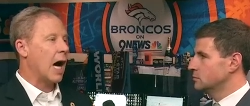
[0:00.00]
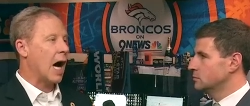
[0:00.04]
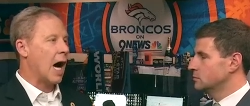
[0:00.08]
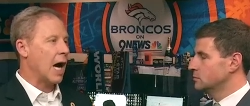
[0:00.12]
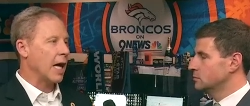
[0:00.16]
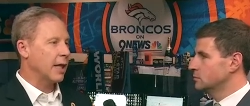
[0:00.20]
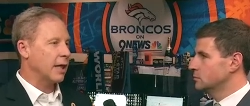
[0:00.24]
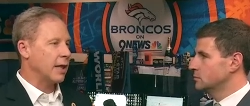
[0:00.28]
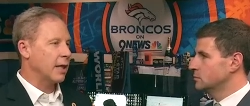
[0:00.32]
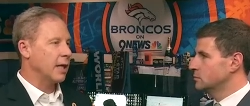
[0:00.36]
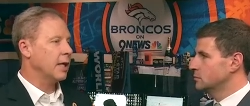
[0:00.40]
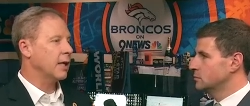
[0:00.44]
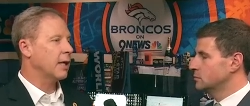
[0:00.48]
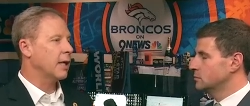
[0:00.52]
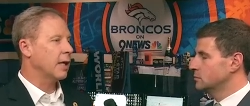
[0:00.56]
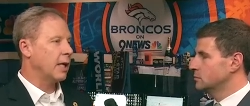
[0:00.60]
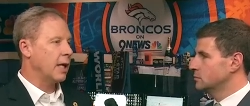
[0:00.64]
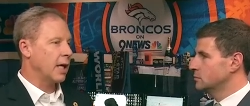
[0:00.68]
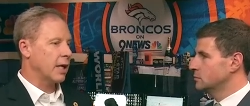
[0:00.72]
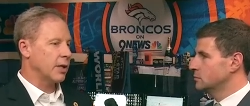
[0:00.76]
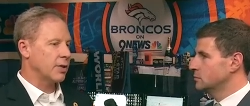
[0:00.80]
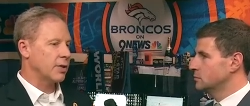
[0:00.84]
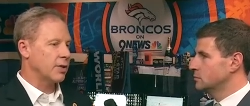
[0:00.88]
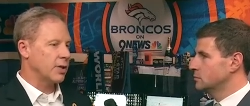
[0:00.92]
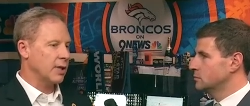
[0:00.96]
Speaker 1: I think
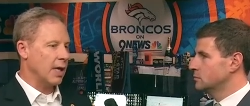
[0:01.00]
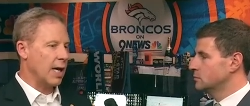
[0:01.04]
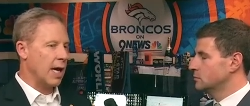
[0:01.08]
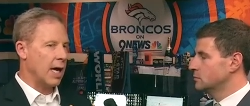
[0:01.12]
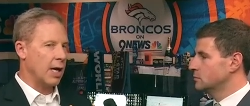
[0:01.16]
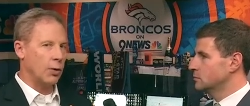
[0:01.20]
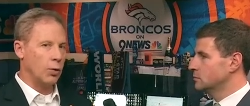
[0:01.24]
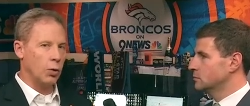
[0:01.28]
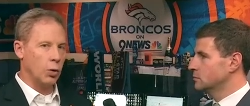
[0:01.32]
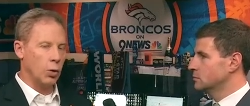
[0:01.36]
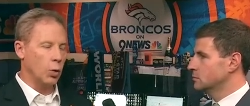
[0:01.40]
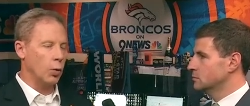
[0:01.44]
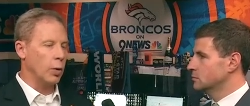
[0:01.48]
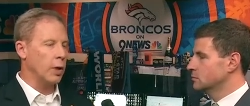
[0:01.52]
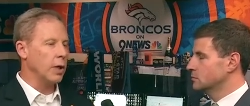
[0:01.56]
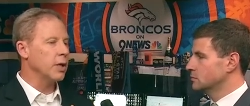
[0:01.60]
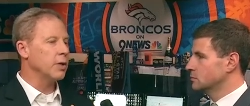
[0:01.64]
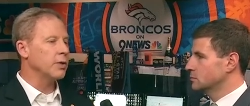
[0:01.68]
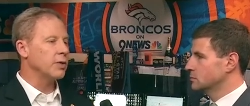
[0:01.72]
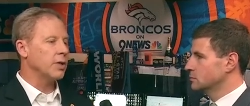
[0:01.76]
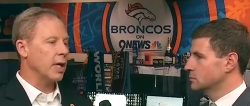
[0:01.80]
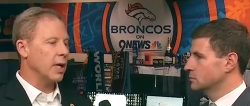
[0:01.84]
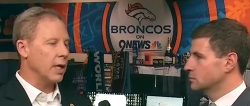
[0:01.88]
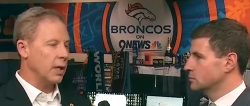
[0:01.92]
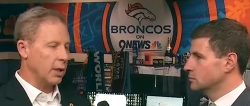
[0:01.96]
against Seattle who
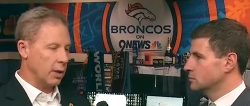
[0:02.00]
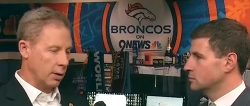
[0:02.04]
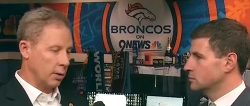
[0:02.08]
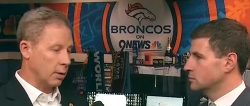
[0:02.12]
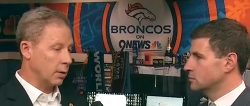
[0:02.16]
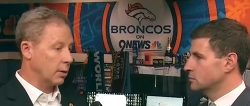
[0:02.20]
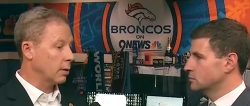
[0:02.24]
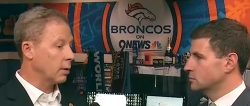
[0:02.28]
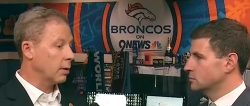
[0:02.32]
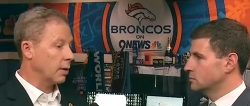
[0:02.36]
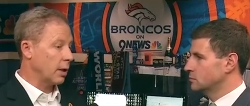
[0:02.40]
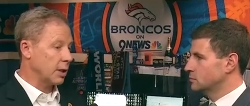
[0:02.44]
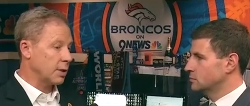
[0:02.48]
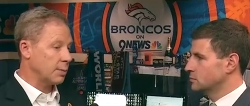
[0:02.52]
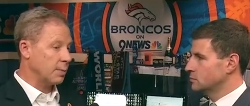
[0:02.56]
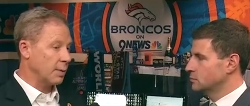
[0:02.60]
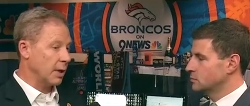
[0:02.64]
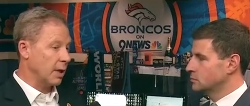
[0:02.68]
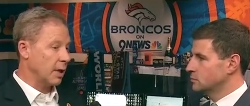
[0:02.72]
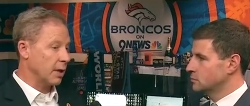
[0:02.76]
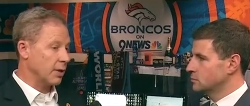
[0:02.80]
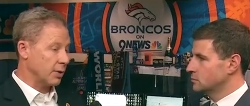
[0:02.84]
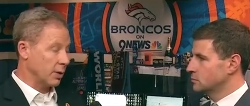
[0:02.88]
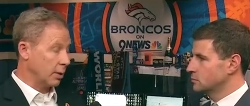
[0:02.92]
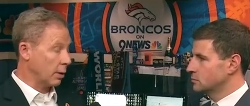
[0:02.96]
is a let's be
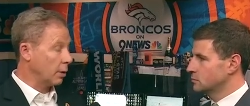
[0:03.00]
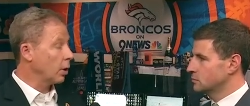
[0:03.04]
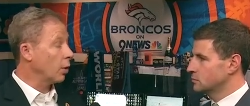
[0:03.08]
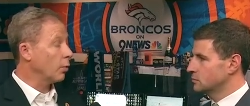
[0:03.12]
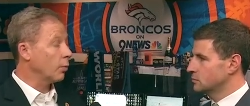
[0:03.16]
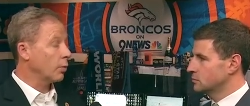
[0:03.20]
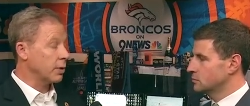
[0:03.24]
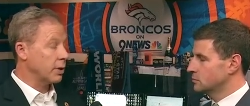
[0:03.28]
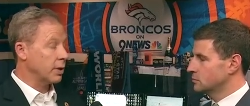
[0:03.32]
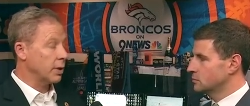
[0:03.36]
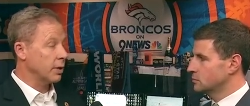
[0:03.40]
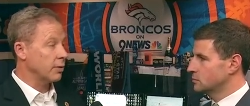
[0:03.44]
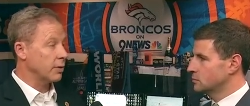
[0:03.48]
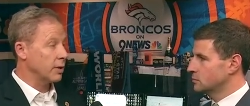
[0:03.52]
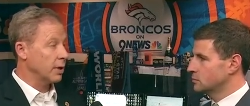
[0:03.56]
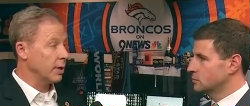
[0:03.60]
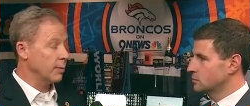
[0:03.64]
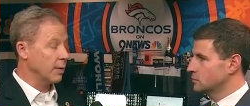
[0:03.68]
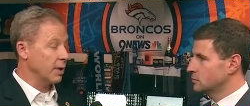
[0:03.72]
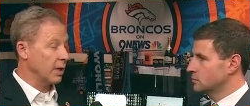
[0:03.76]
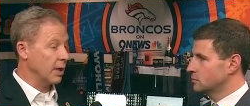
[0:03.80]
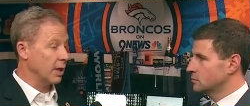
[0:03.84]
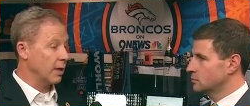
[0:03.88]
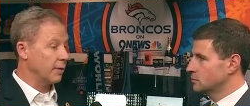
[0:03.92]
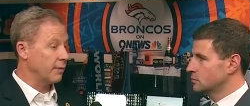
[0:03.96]
honest, lower tier
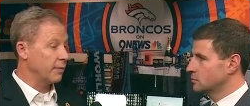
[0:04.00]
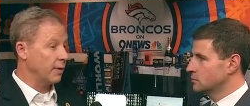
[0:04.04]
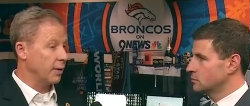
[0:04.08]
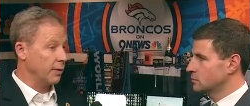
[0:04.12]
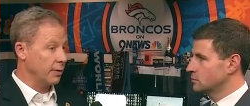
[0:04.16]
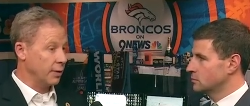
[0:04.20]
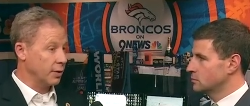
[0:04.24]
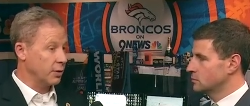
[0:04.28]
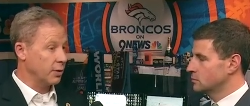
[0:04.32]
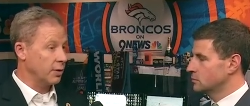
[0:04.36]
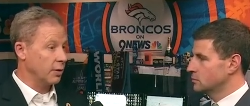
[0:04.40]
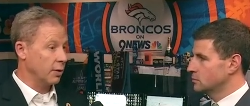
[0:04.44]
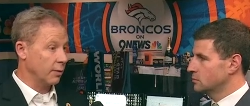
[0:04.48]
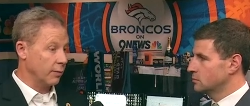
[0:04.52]
team in the NFL this